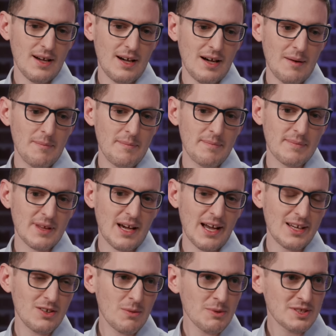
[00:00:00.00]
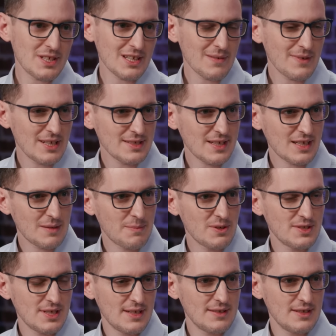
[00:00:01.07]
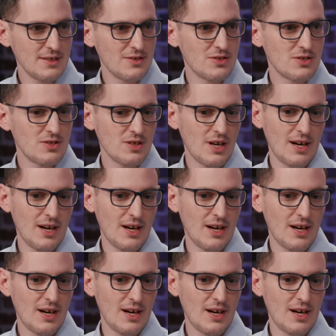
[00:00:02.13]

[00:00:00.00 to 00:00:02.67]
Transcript: I can almost think of it as like a percentage.